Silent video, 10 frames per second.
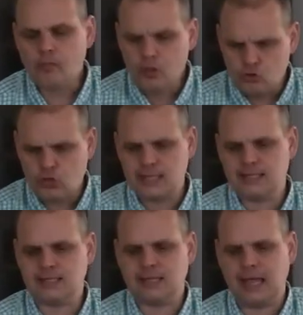
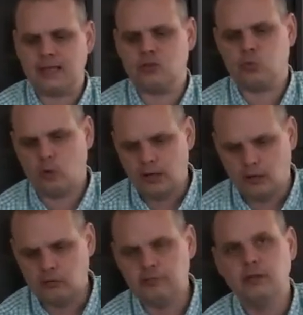Jesus had
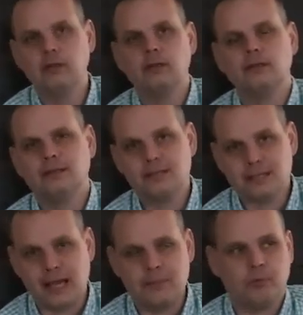12
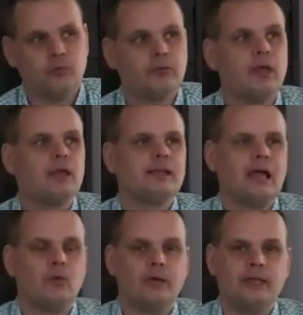disciples.
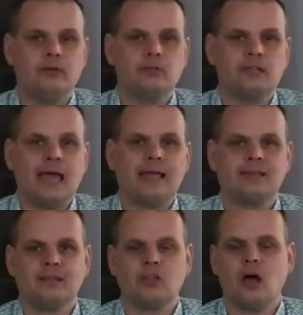Now, we use that
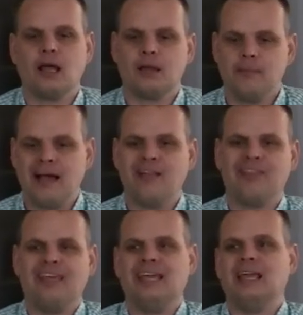to talk about
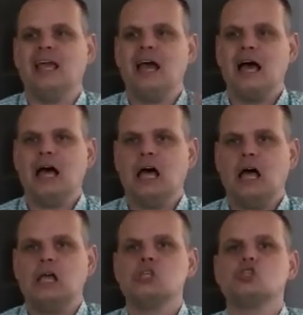the
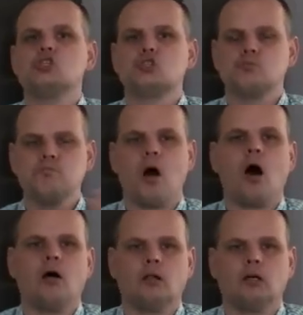
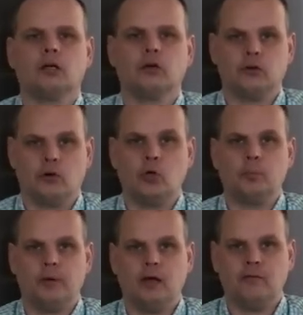smaller
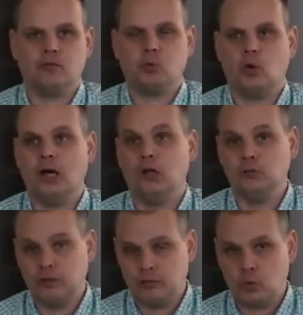group of
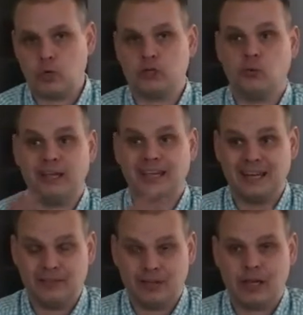12. Of course, we can
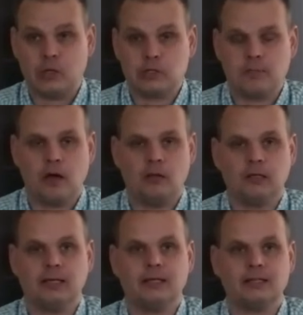even go
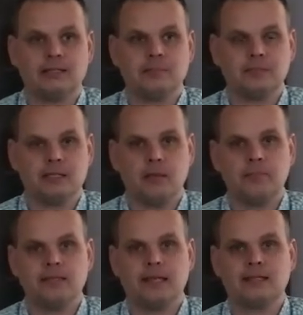smaller into some
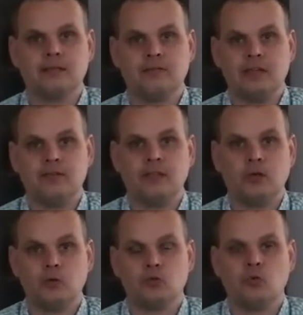subsets of even
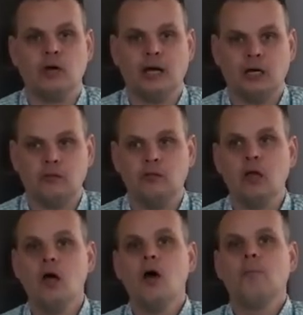those 12.
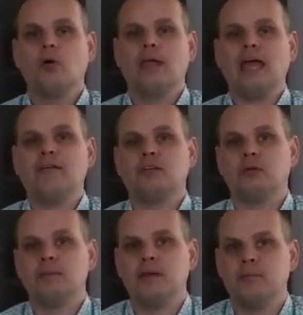But we have to
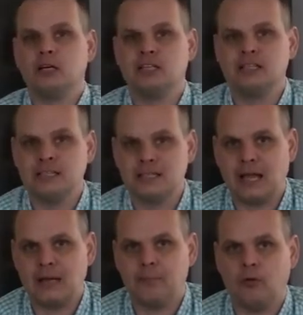remember
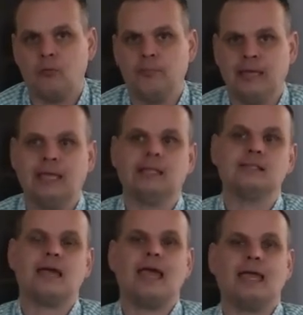disciple means
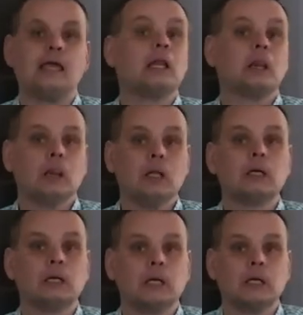a
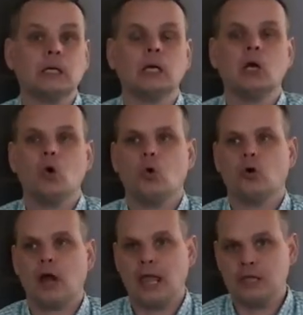learner
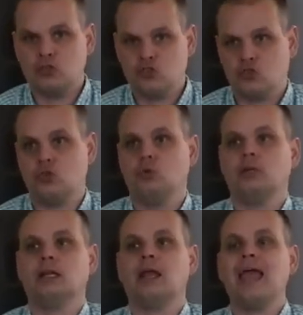or a
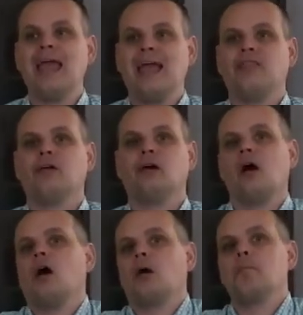student. And there
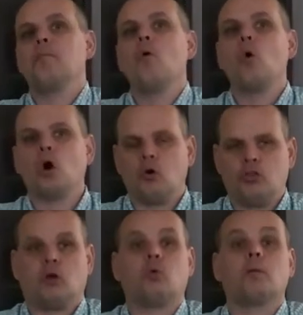
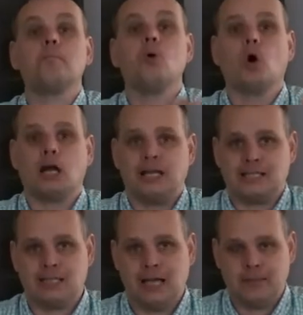were more
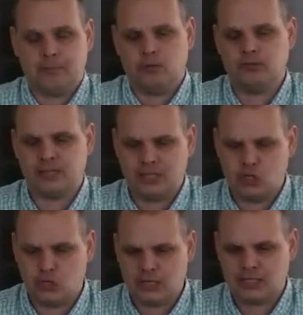disciples than
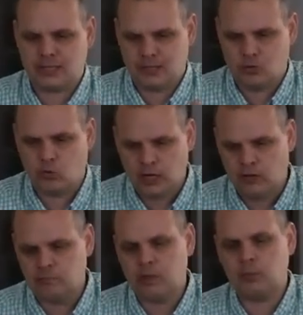just the
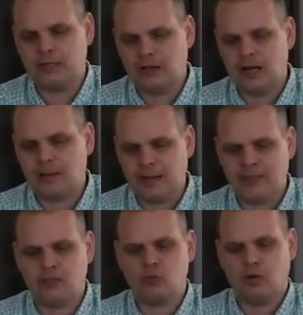12, but we talk about
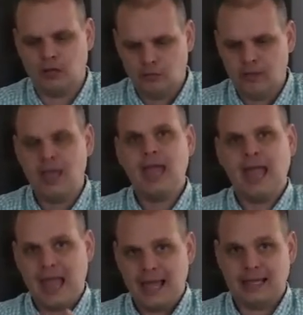the 12
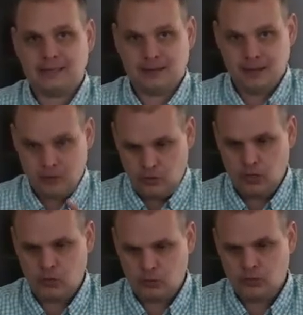as
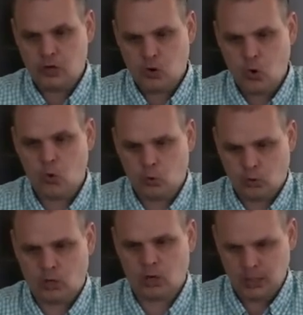those
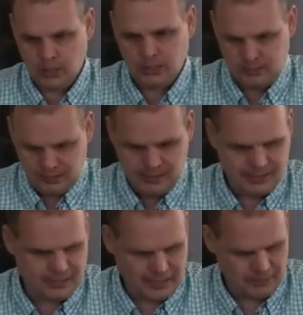core
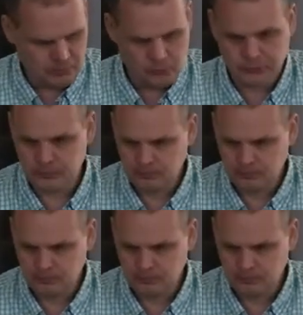disciples.